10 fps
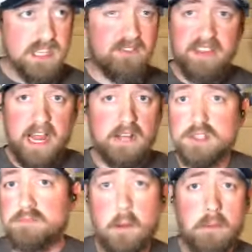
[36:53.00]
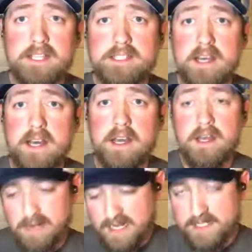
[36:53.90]
Everything else was pro press,
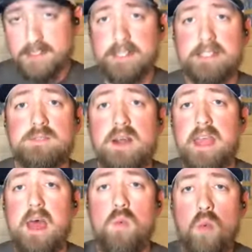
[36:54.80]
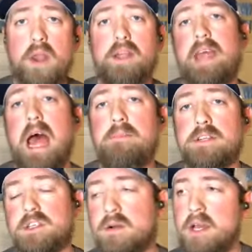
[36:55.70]
but I still had to sweat that one
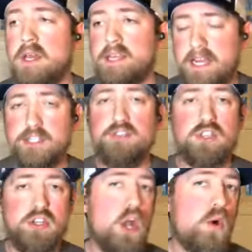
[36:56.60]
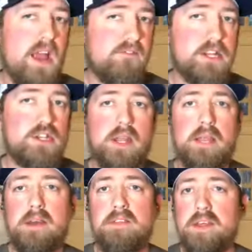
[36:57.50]
adapter. So yes, you should know every
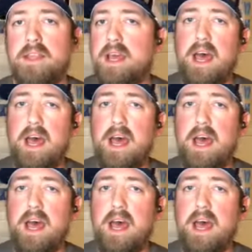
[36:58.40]
joining method.